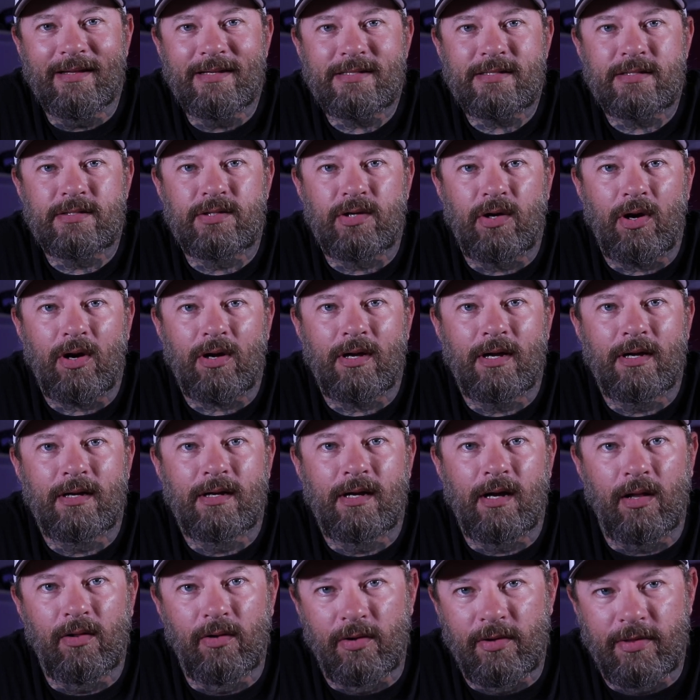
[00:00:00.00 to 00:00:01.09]
let's talk
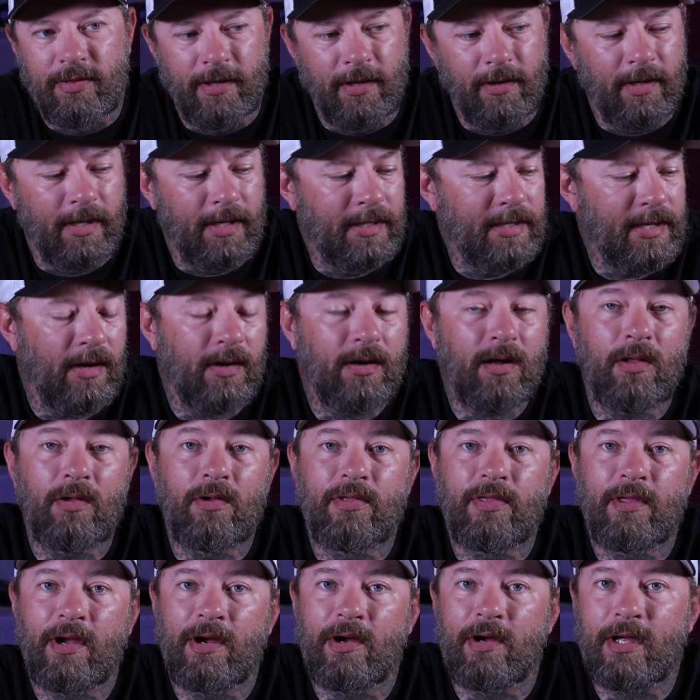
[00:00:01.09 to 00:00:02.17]
color theory. Now,
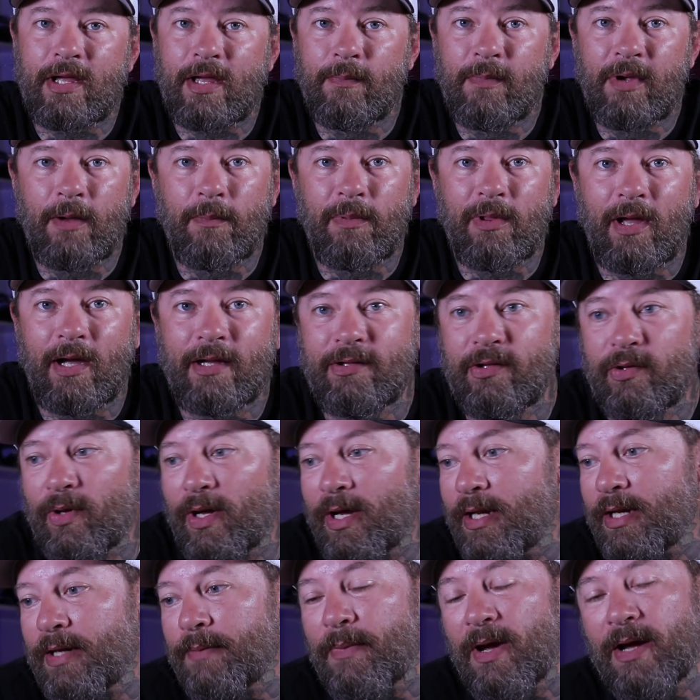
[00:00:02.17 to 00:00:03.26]
color theory can be applied
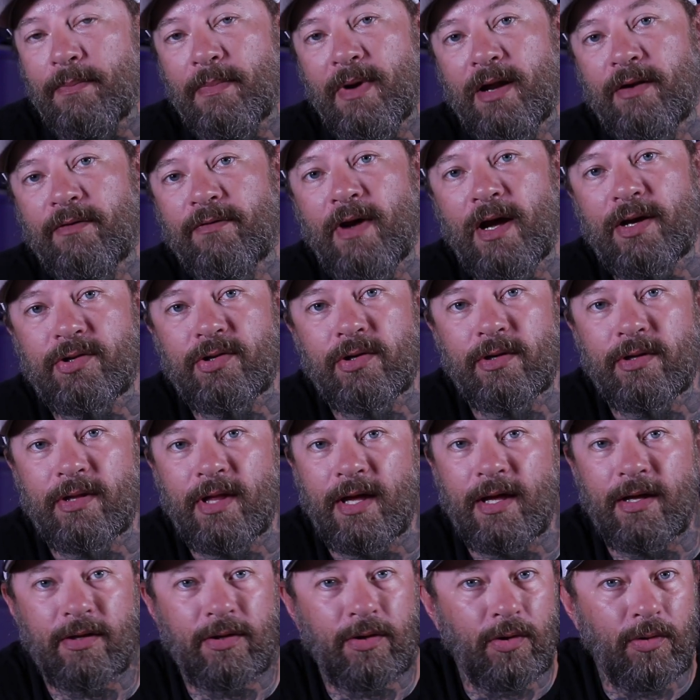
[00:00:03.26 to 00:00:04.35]
to any bait manufacturer
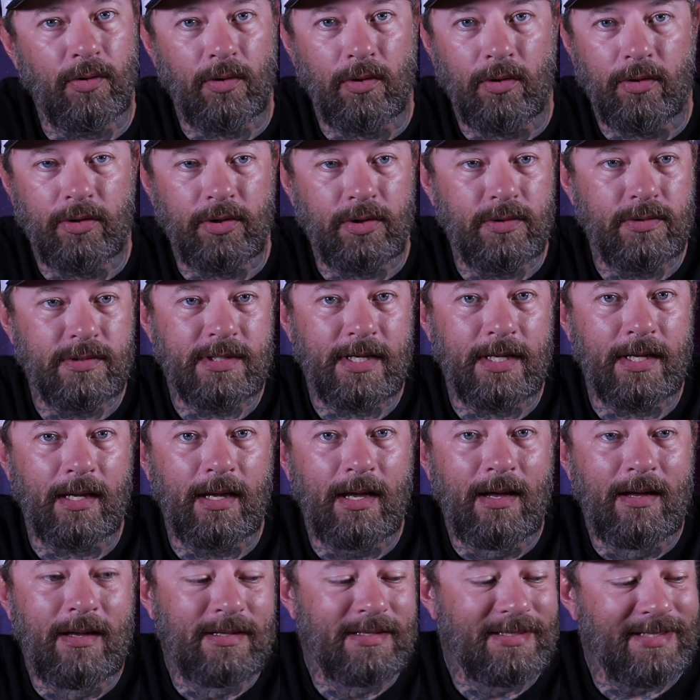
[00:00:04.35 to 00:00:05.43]
that you're using.
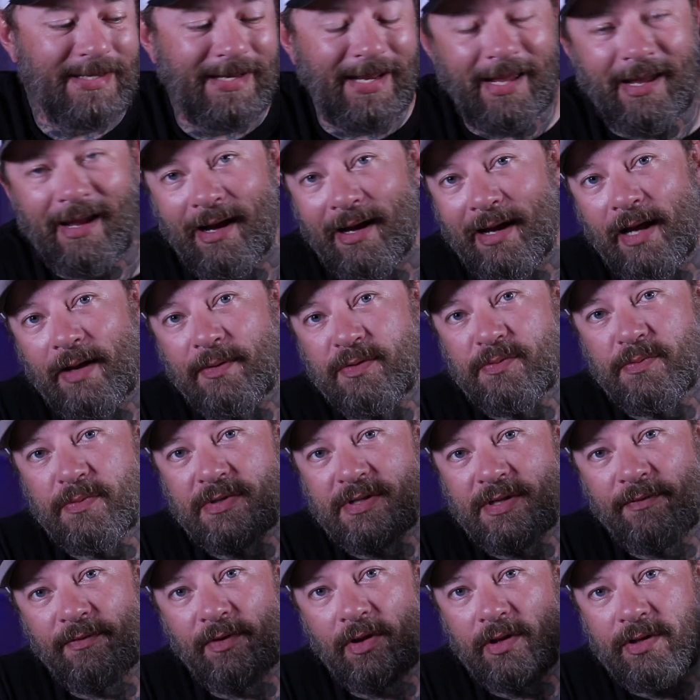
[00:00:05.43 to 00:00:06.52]
Today, I am
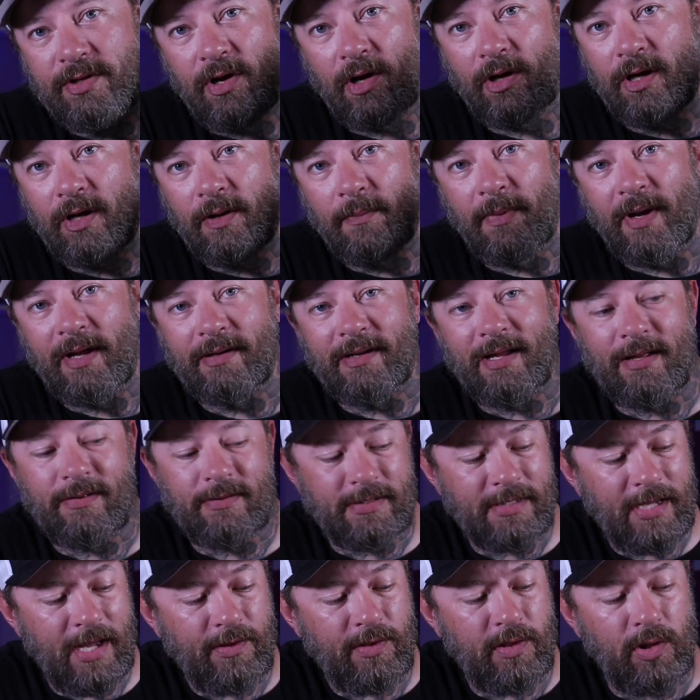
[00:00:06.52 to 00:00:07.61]
specifically talking about down
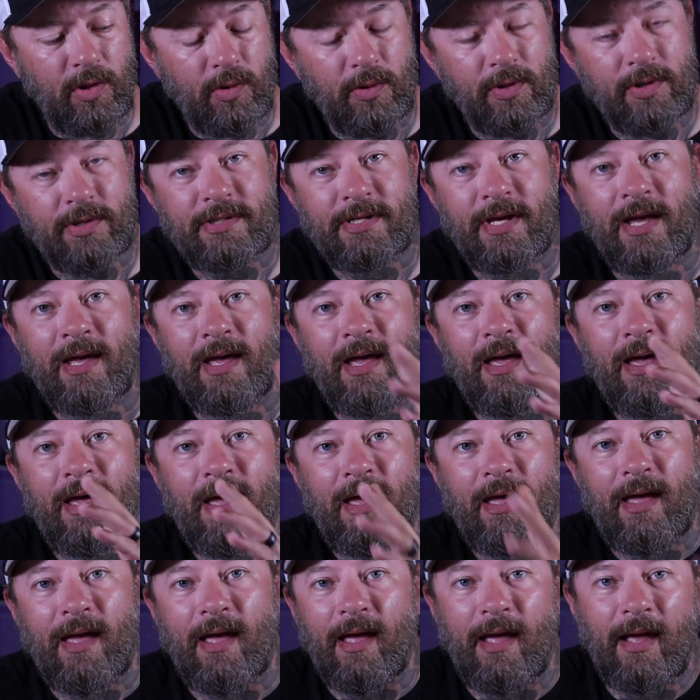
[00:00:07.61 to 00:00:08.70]
south lures,
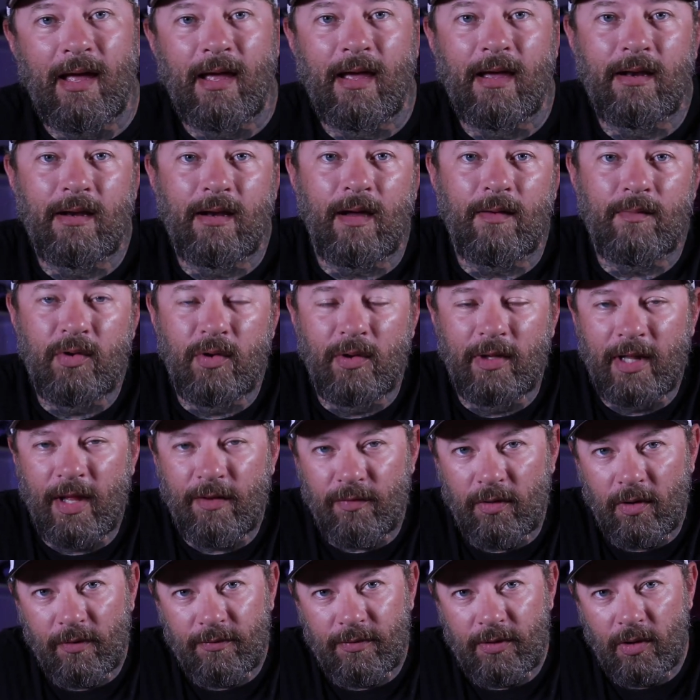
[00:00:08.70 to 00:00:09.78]
and I'm doing
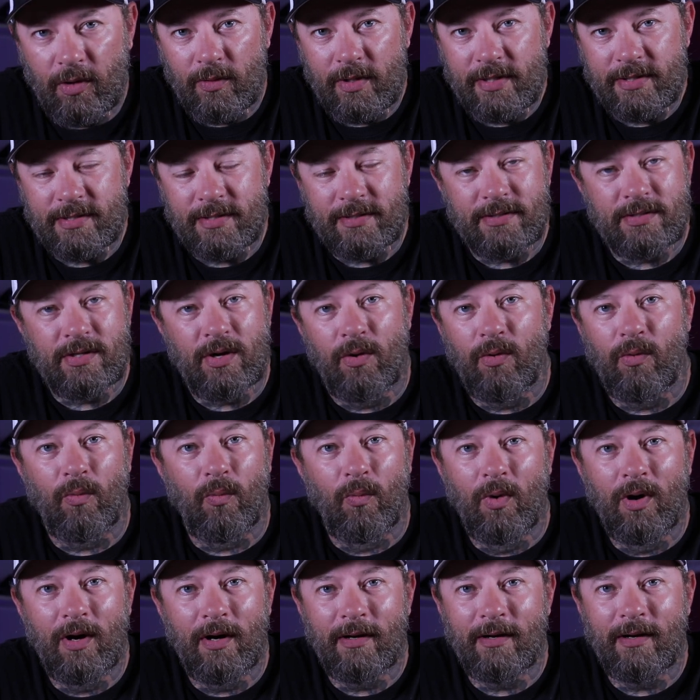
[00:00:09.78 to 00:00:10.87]
that for reasons.
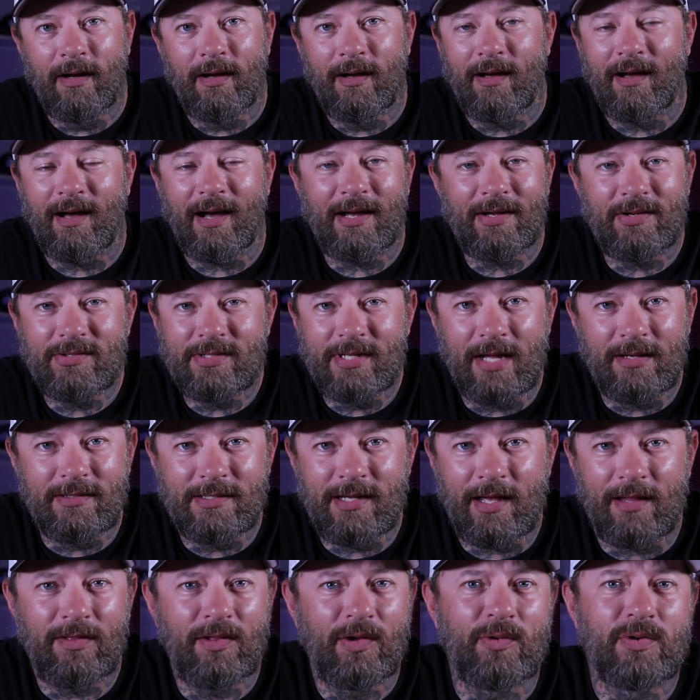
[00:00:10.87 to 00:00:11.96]
One, I use down
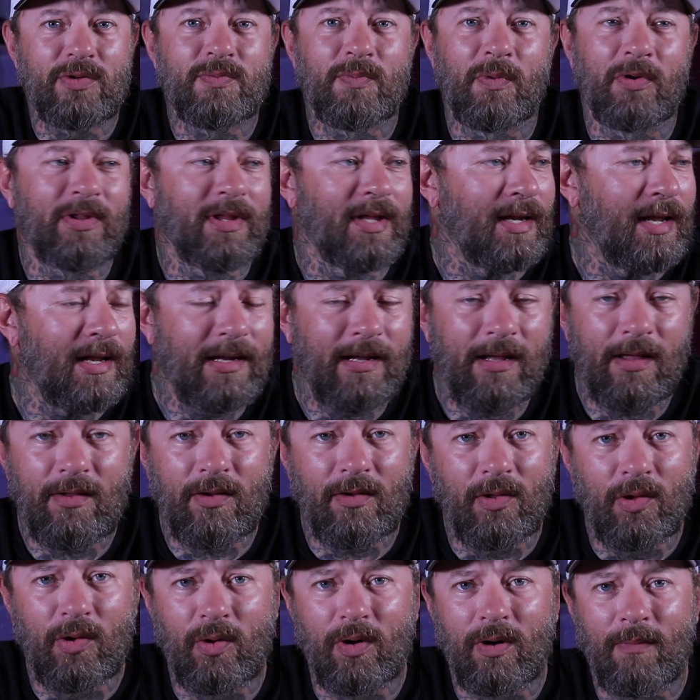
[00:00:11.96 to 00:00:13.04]
south lures more than any other
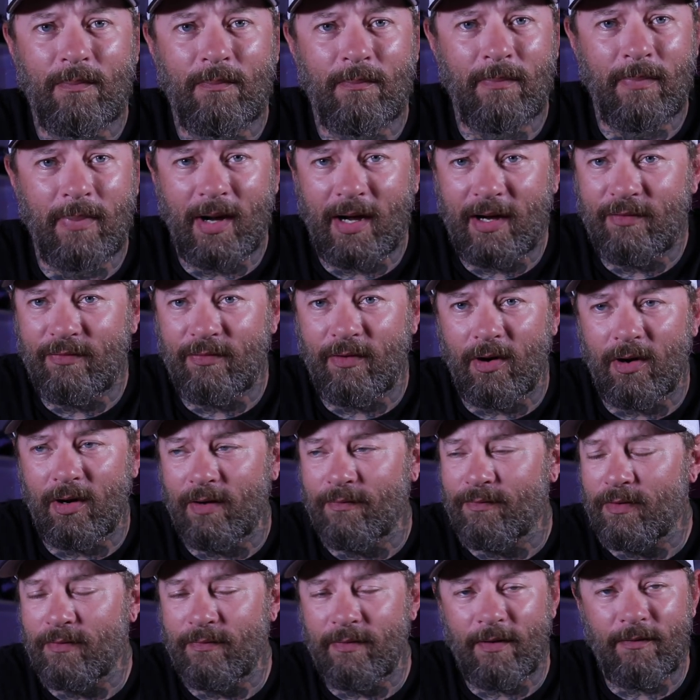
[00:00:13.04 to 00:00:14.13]
lure by far.
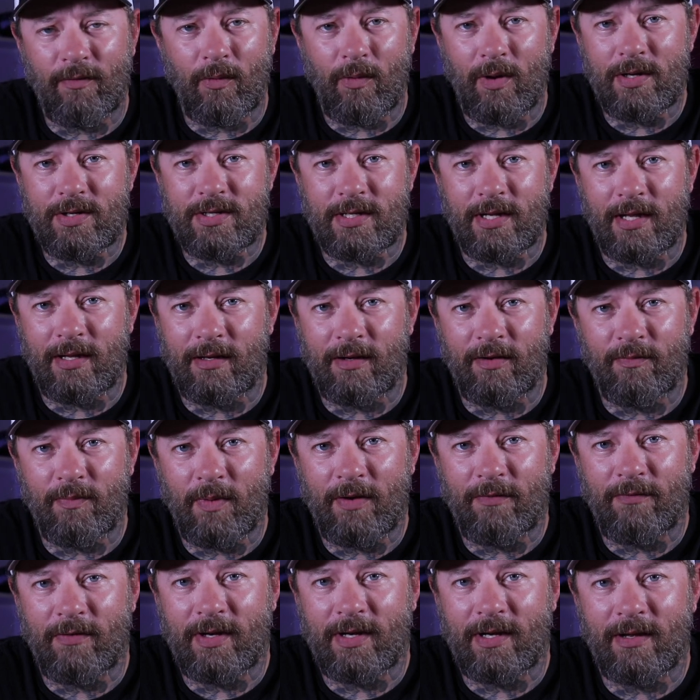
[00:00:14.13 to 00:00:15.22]
If you've ever watched any of
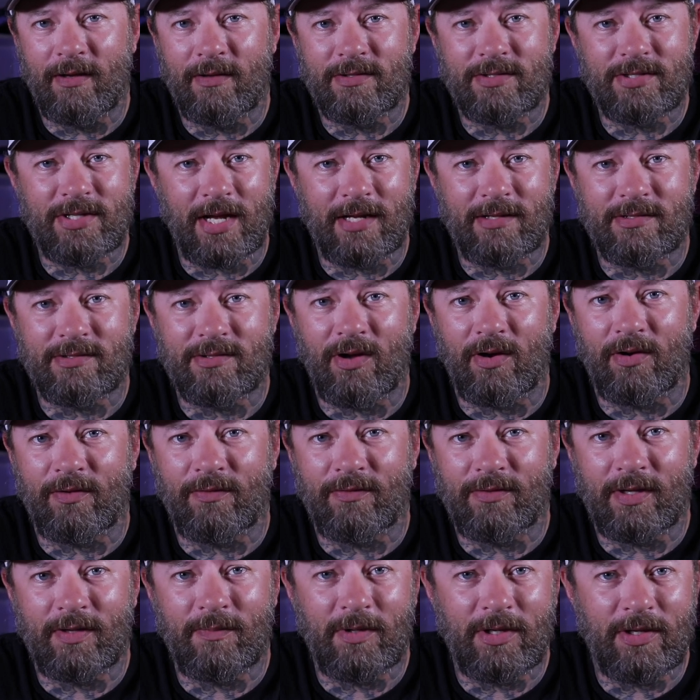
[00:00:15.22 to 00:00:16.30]
my videos, chances are
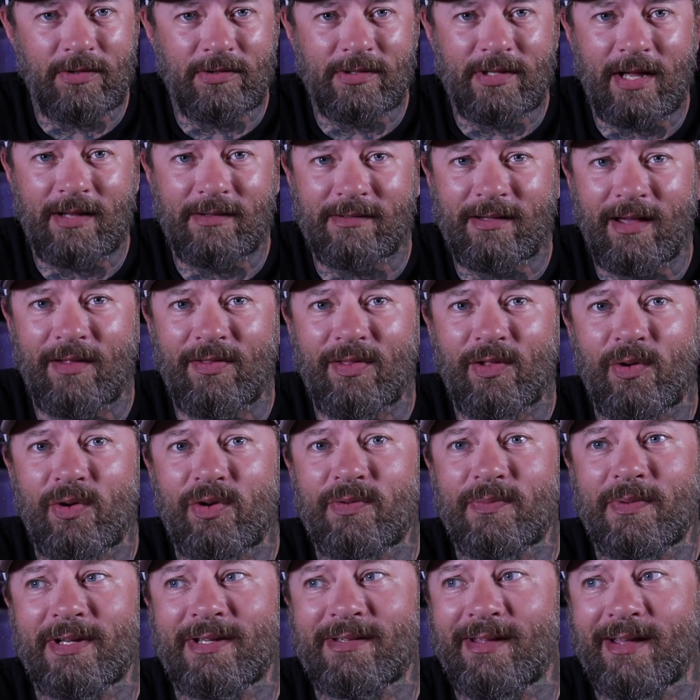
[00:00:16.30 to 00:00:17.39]
you've seen me use down south
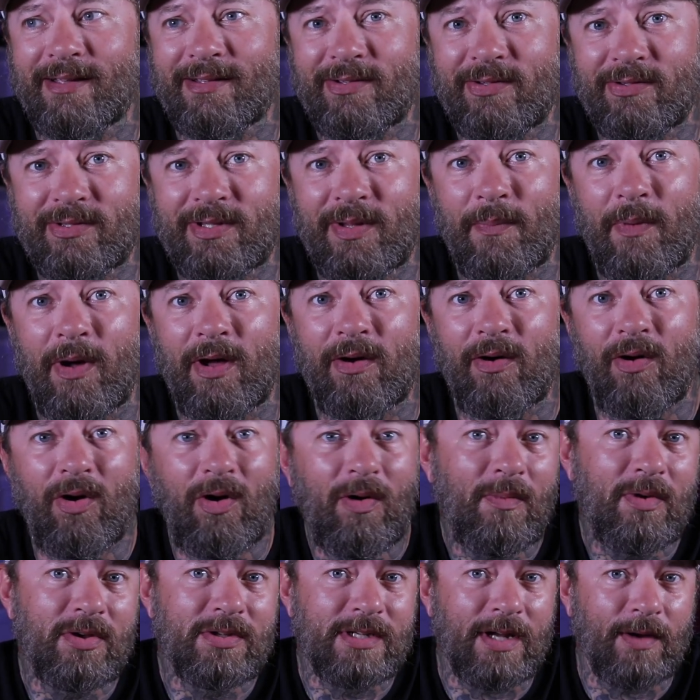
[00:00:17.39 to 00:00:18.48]
lures because I use them on
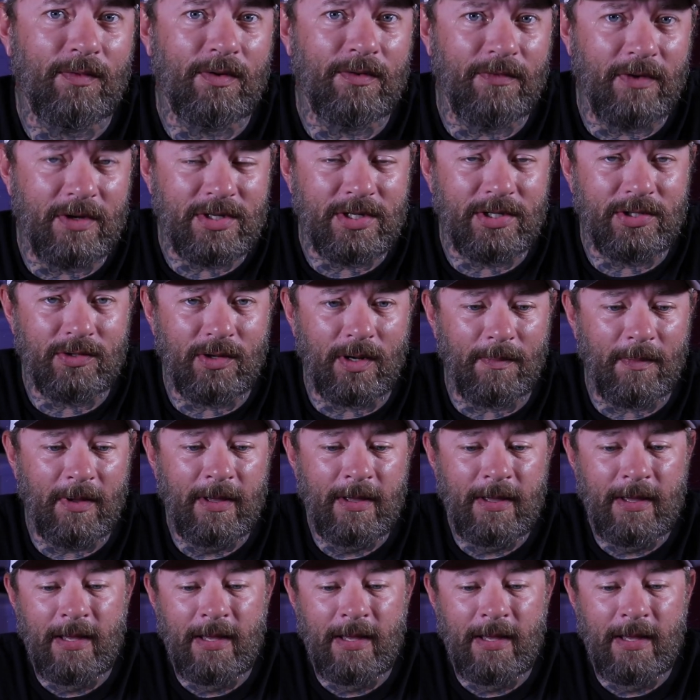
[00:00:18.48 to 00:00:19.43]
almost every fishing trip.